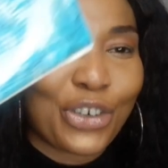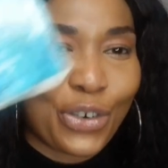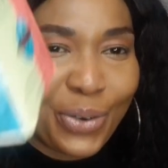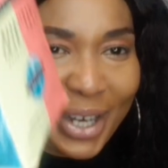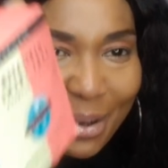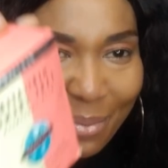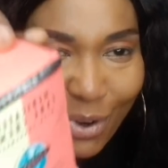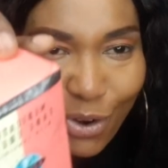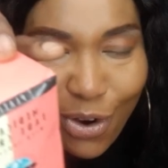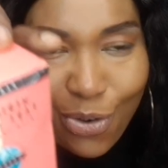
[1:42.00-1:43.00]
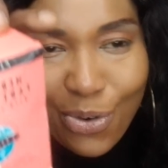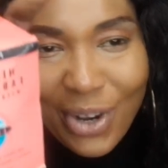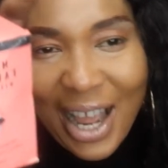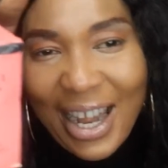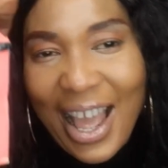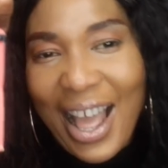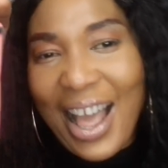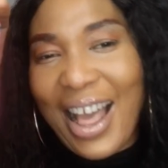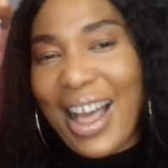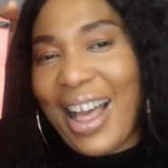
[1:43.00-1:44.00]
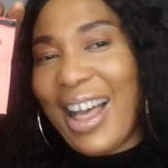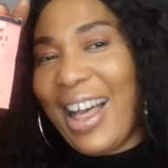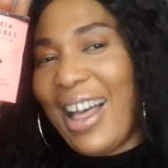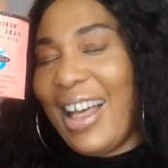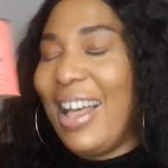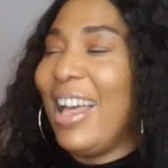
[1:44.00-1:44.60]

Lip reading: cream, ooh la la,